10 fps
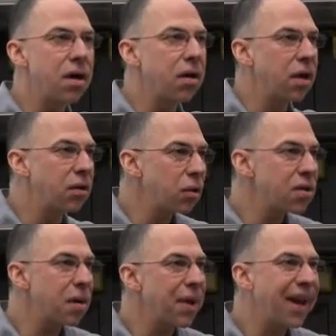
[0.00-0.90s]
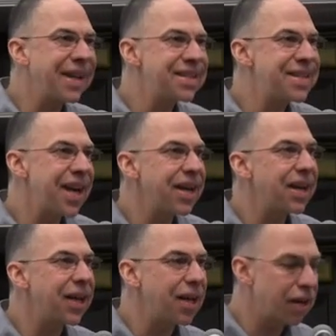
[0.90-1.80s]
we're talking about
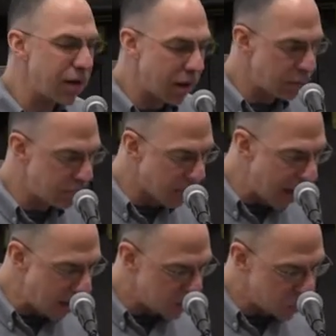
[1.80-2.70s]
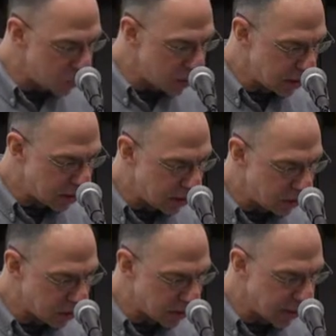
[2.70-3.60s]
identity and value
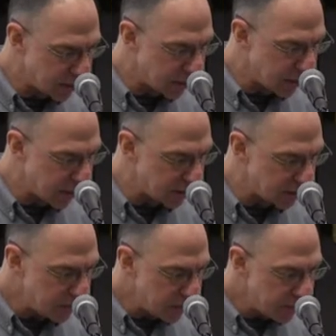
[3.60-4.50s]
and those kinds of things.